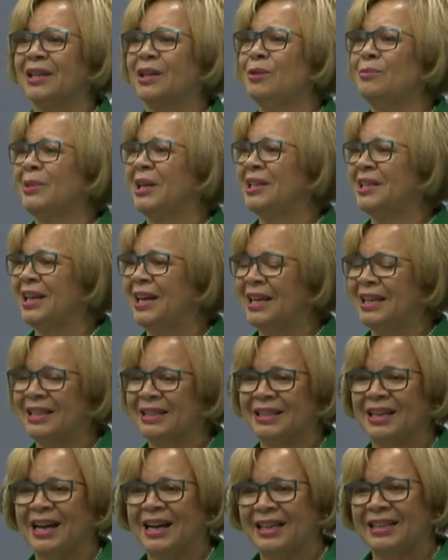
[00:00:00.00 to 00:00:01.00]
oh my
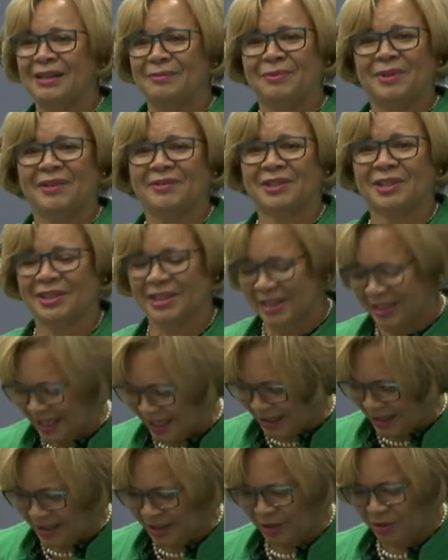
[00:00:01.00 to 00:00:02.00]
God, I'm never going to get
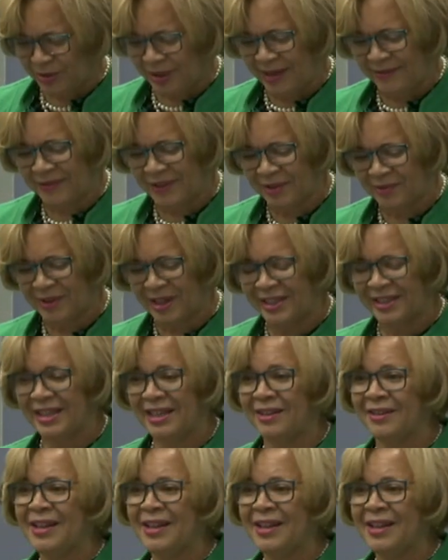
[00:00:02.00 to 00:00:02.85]
out of this traffic right now.